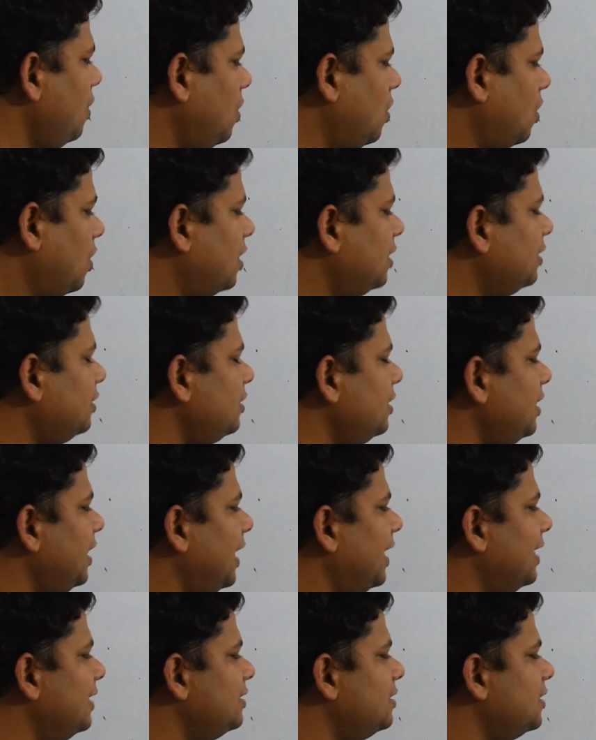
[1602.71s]
Or
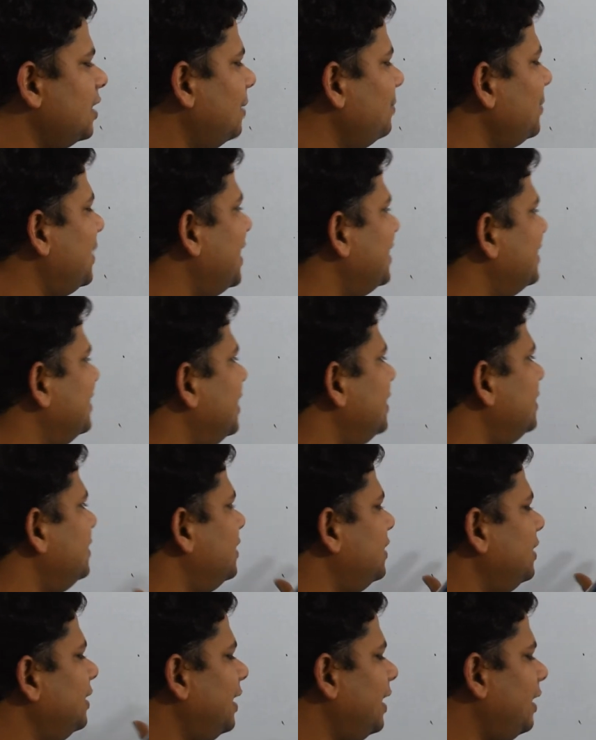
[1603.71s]
in some cases
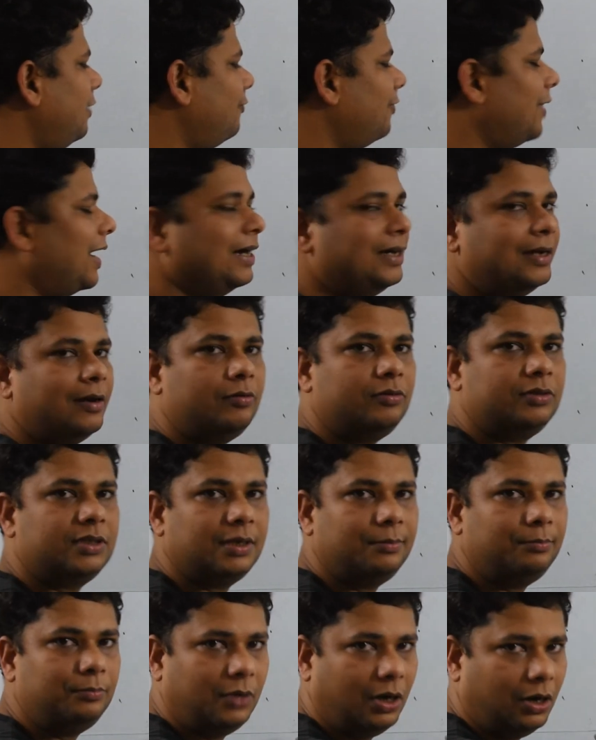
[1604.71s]
they find out
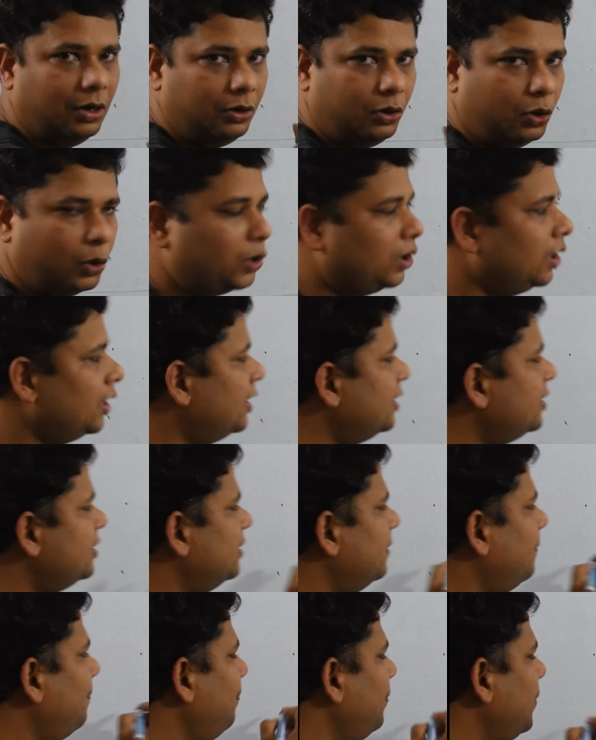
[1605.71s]
some
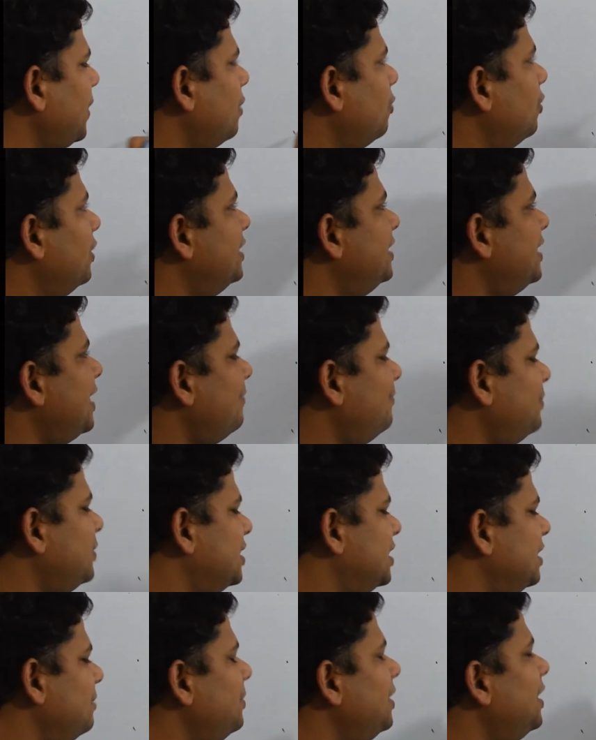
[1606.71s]
donors which have
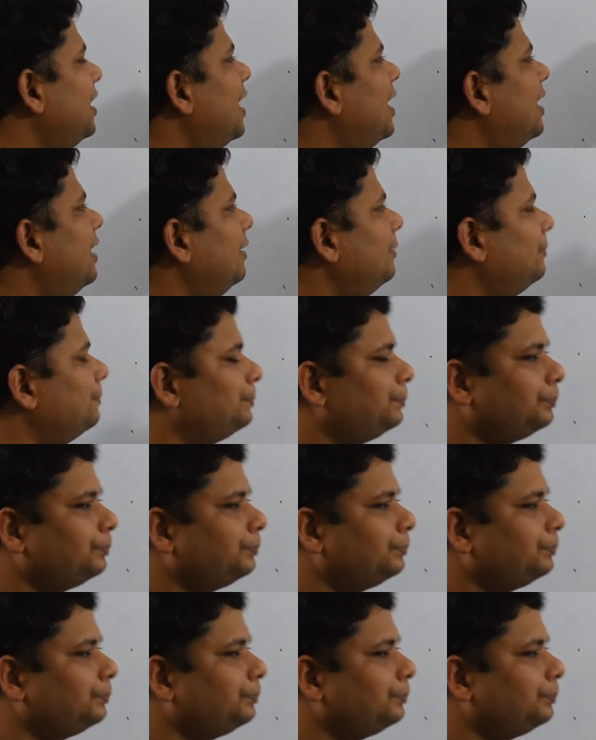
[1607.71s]
similar